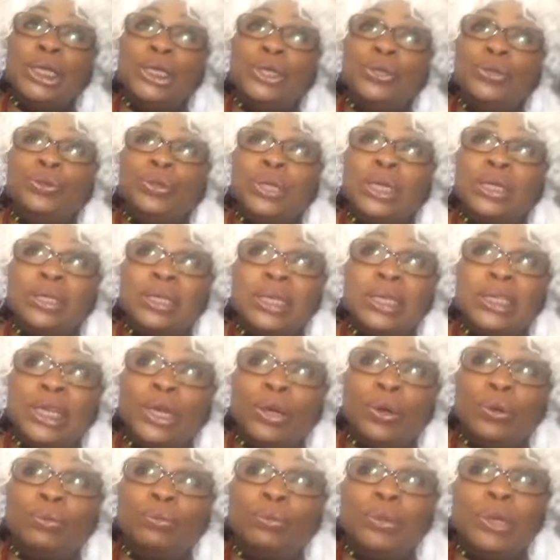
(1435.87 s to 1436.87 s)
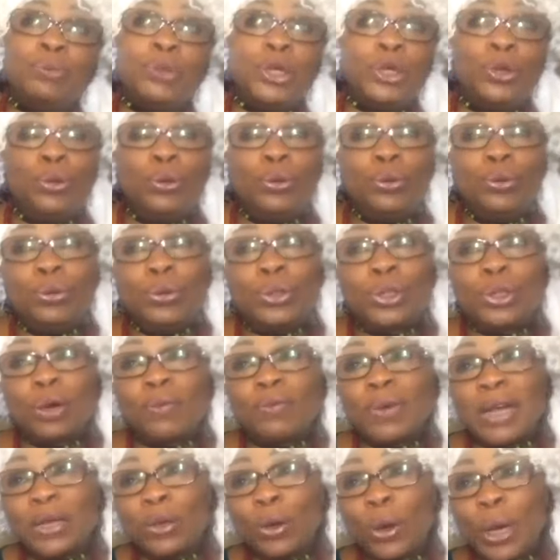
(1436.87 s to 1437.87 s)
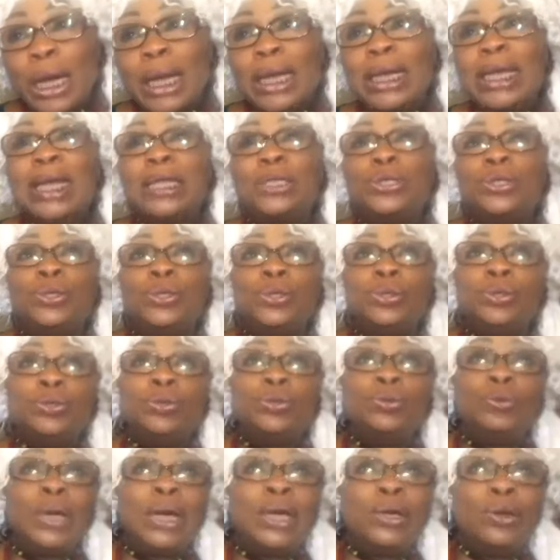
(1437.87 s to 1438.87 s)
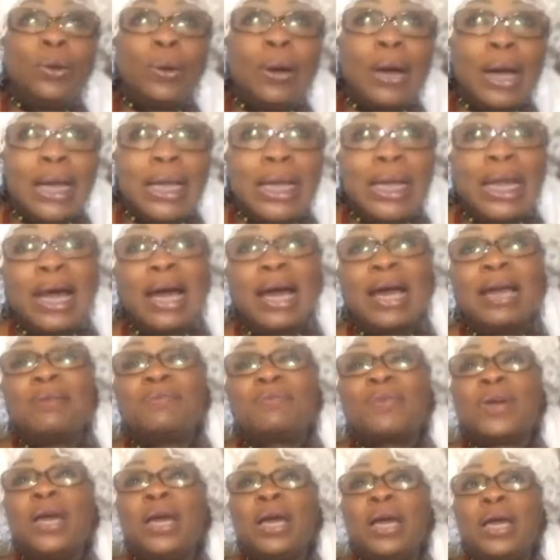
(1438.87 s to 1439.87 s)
you know, maybe stuff are not clear to you where you are in life.